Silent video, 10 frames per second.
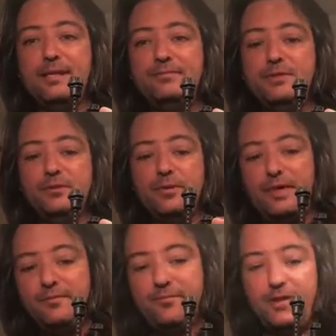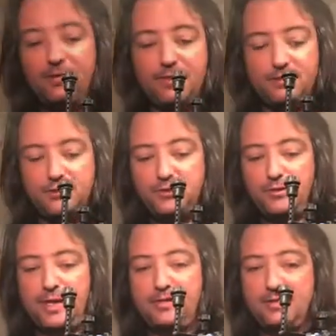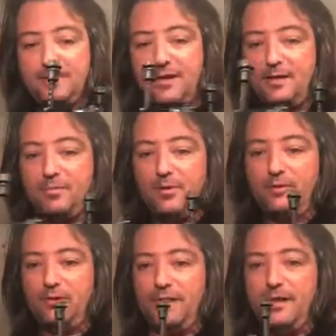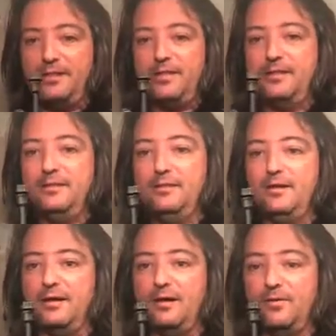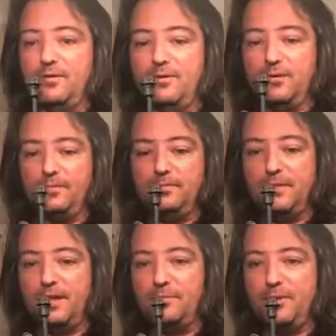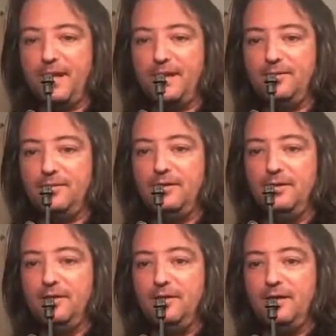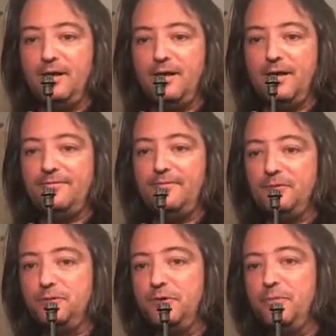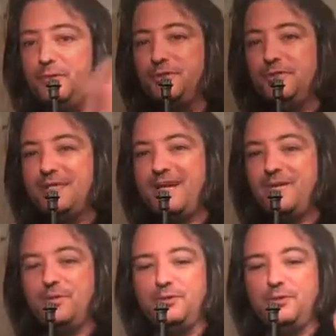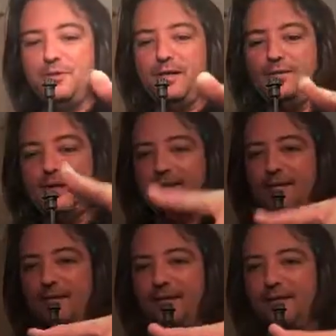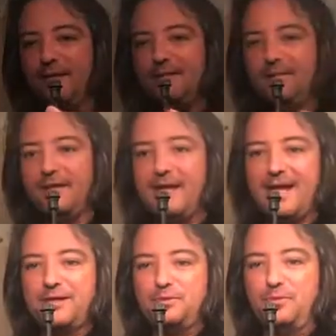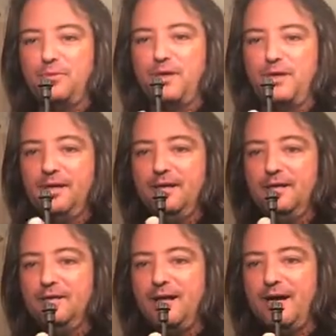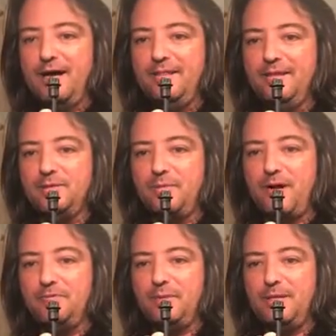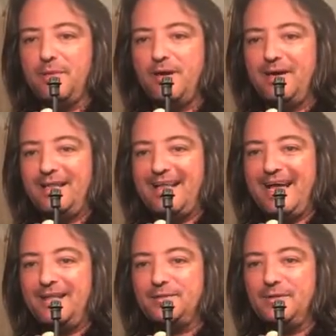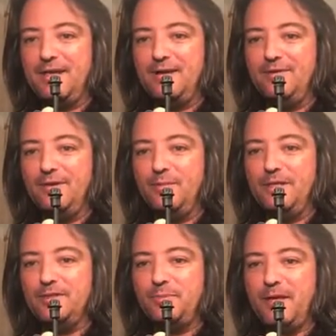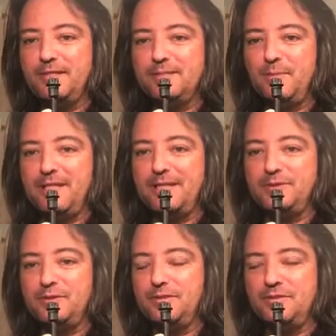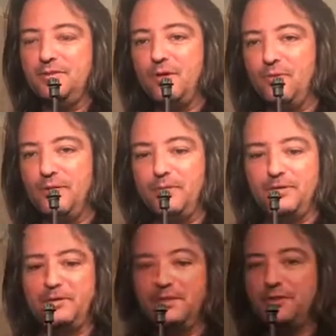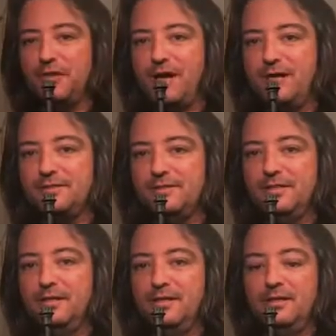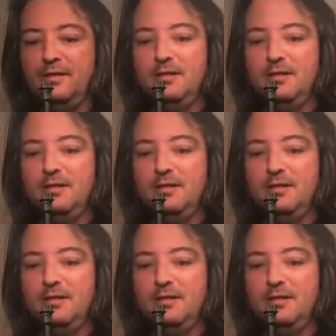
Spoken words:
and gives you a fairly straight dog bone length or dog bone angle at full droop, which is kind of what you want, right? At actual run height, it's probably about like that. So you got a little bit of space, but that's just no limiters in the shocks.